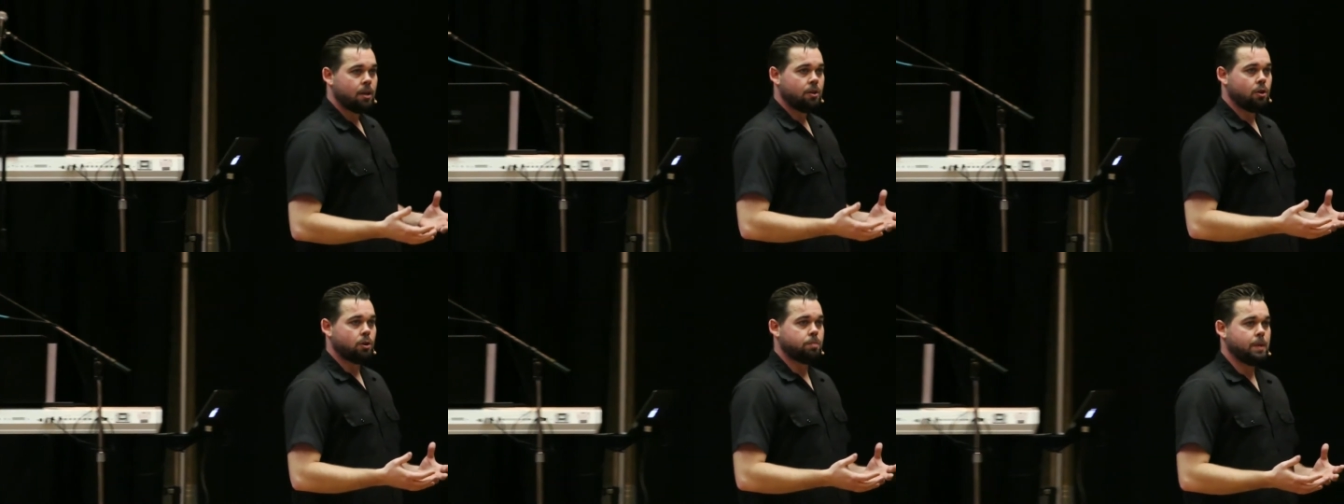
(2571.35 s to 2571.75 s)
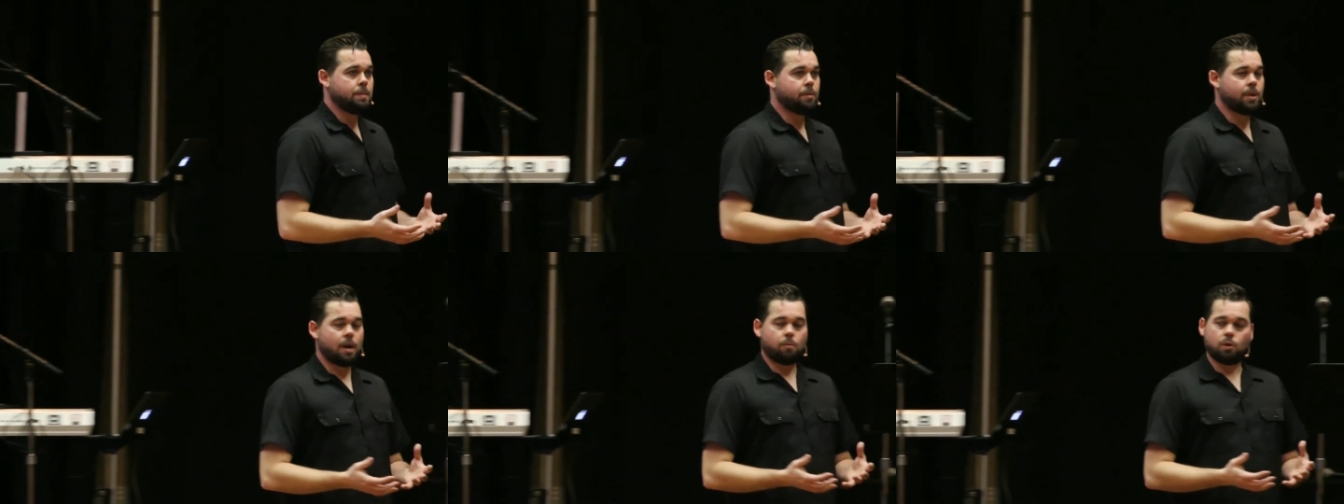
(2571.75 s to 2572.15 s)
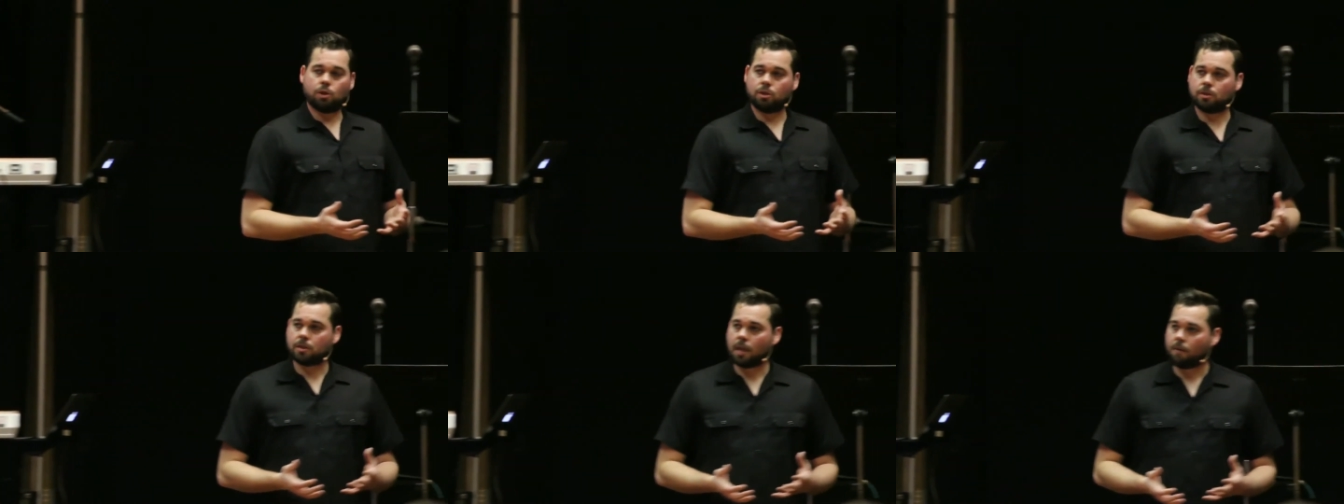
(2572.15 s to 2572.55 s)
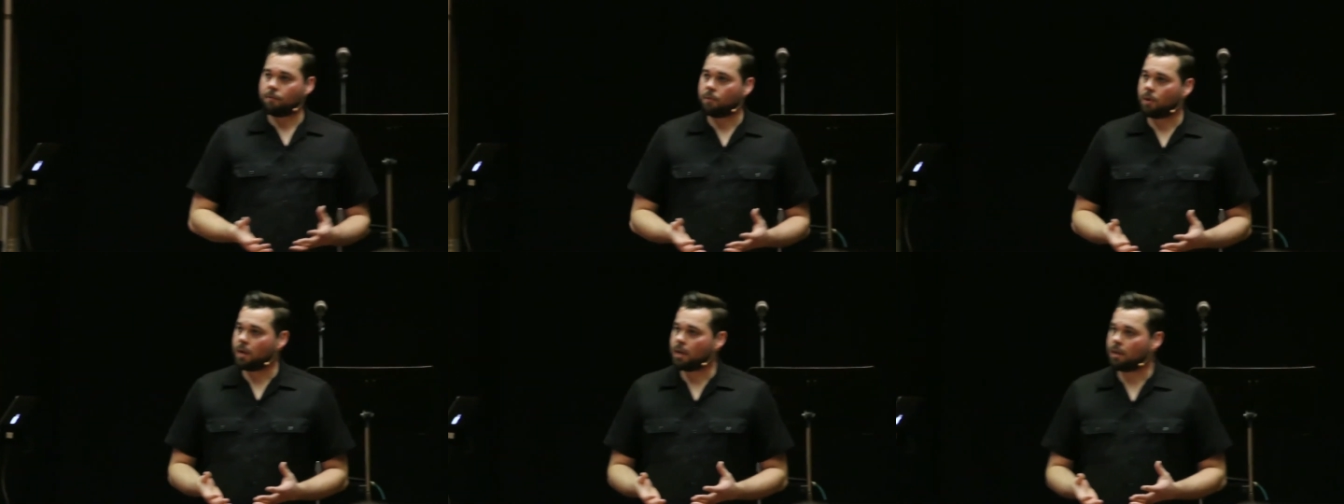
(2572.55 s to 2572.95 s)
There was people that were
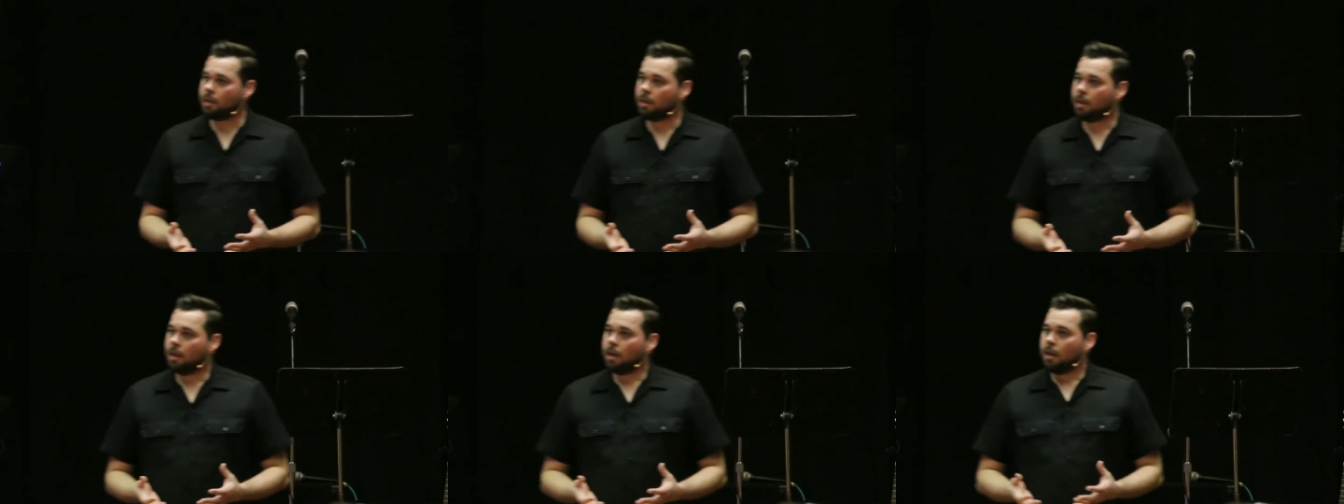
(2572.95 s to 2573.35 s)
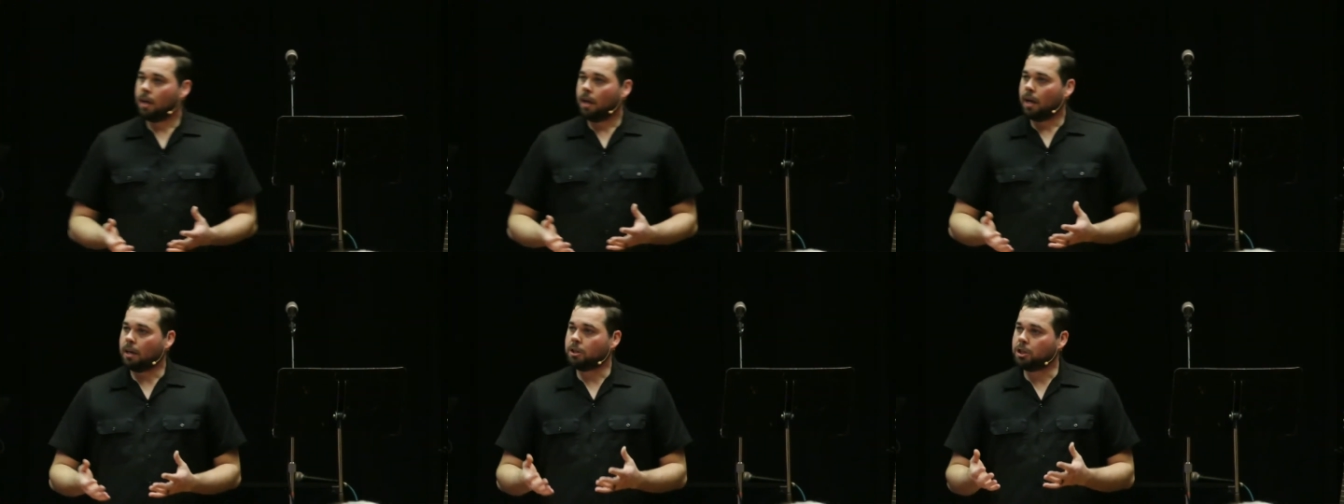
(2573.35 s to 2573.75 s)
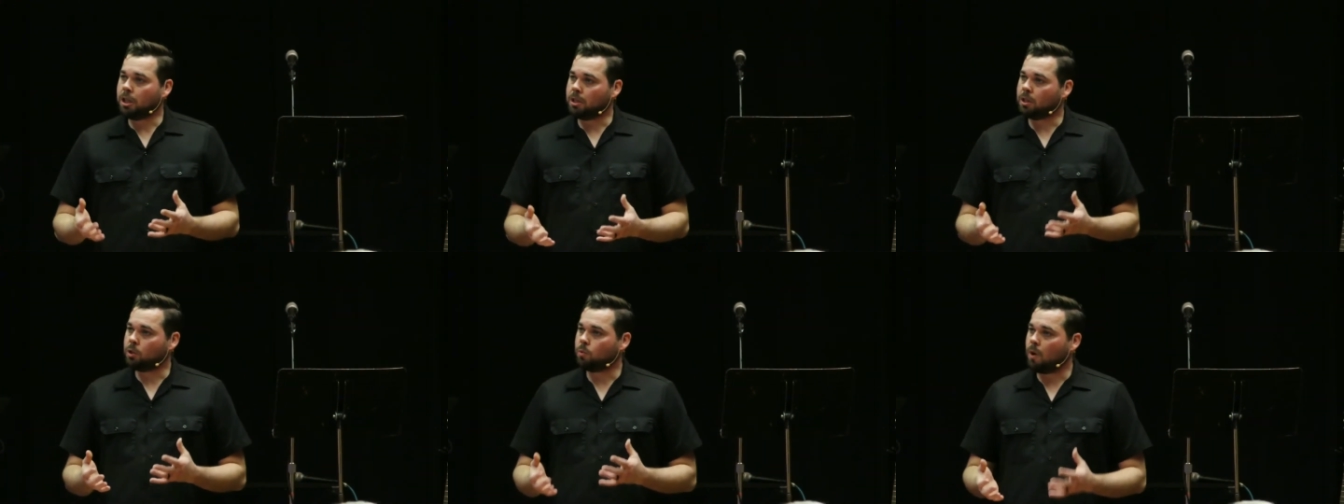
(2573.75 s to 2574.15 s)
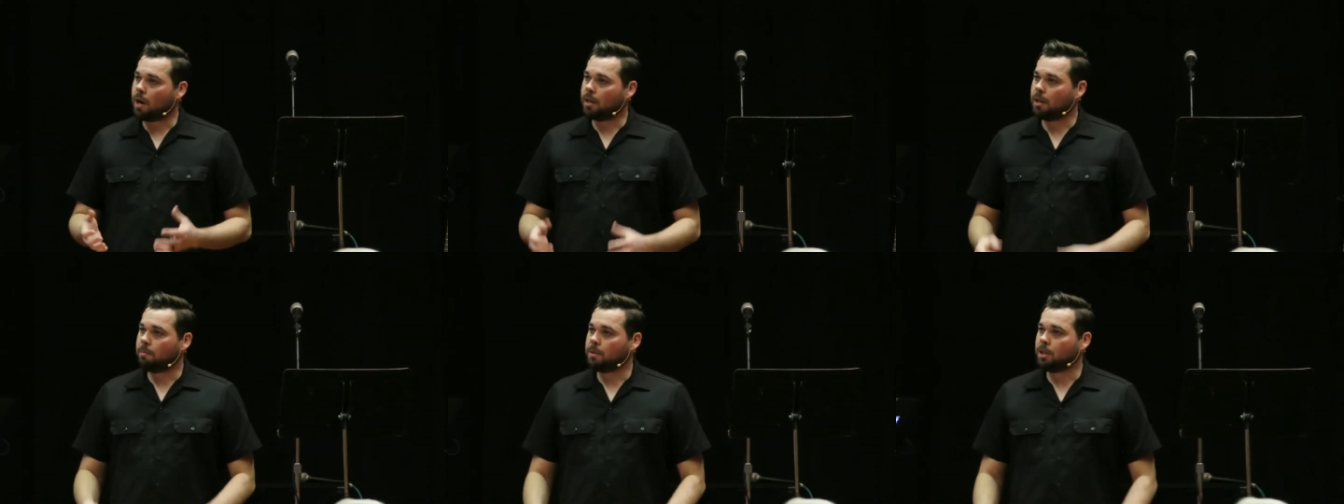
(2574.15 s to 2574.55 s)
suffering, and Jesus
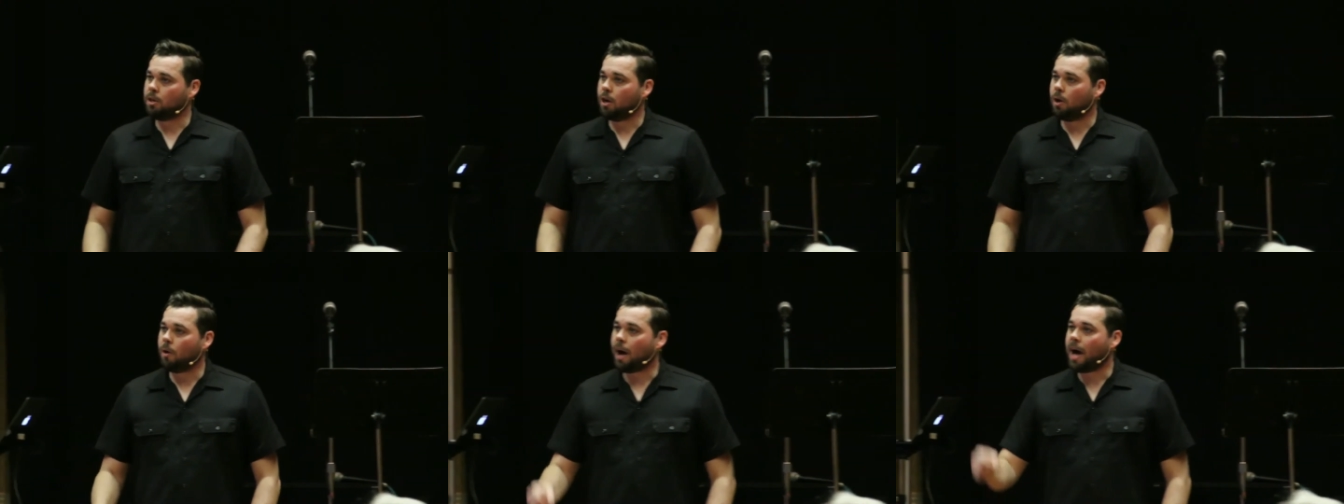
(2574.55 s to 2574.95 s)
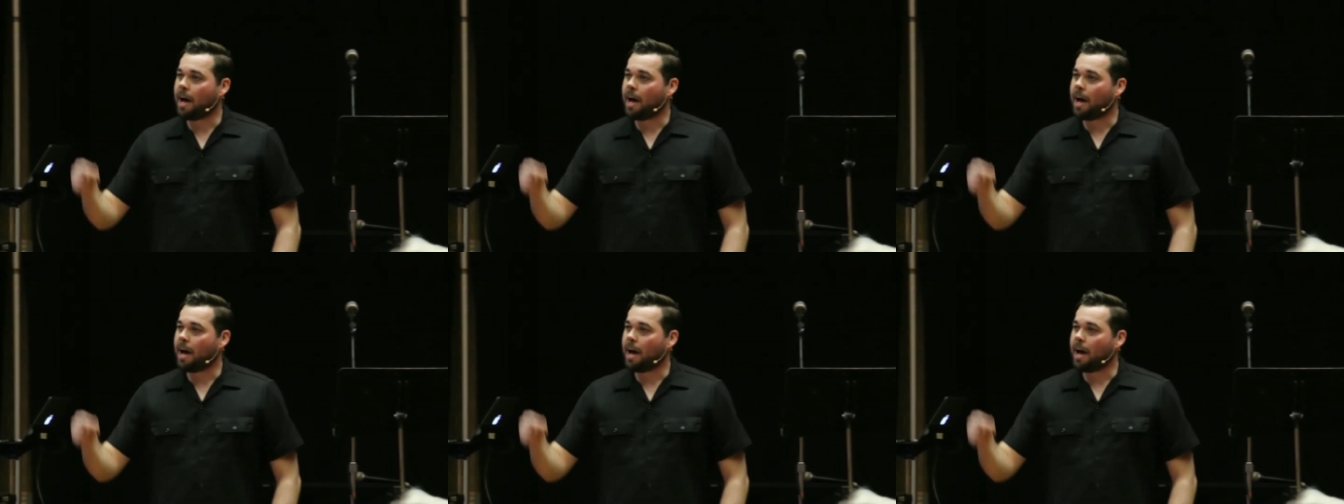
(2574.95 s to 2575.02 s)
wanted them to know,